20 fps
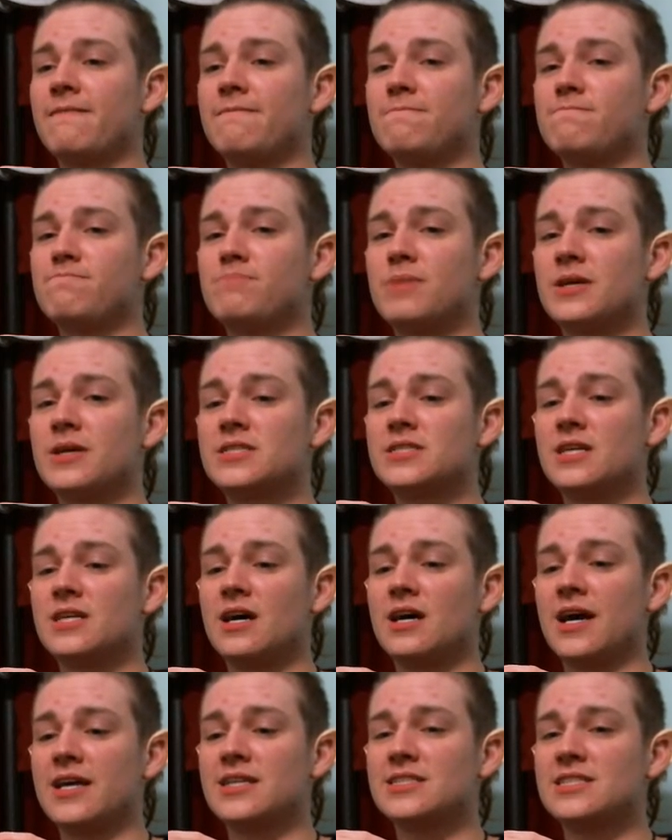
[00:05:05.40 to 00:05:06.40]
But
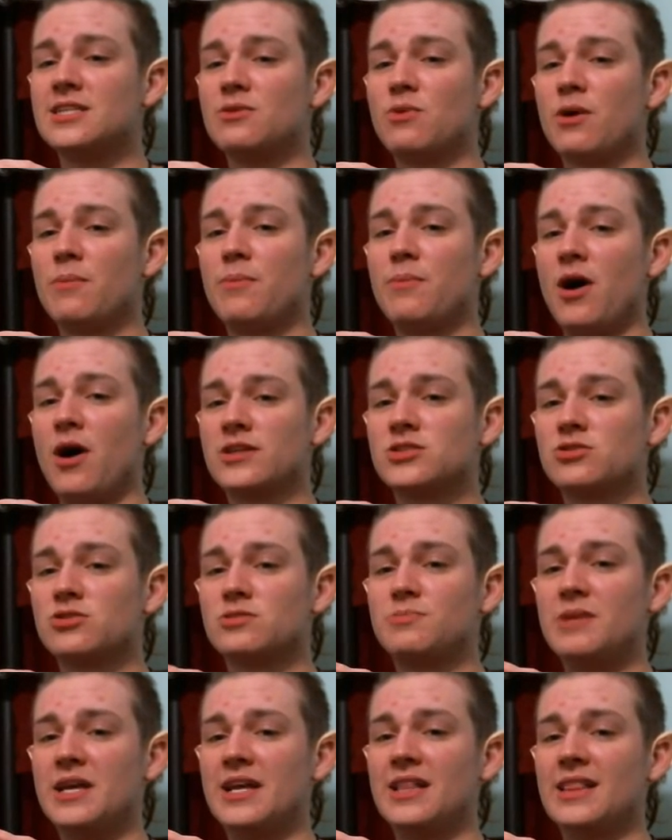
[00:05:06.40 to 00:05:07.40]
I could see where boxers
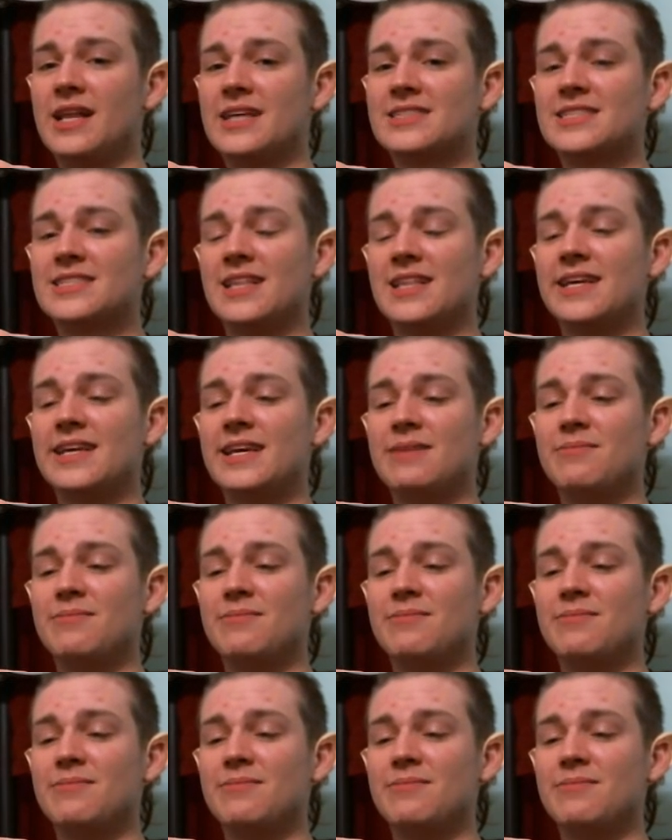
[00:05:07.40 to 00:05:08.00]
being less clingy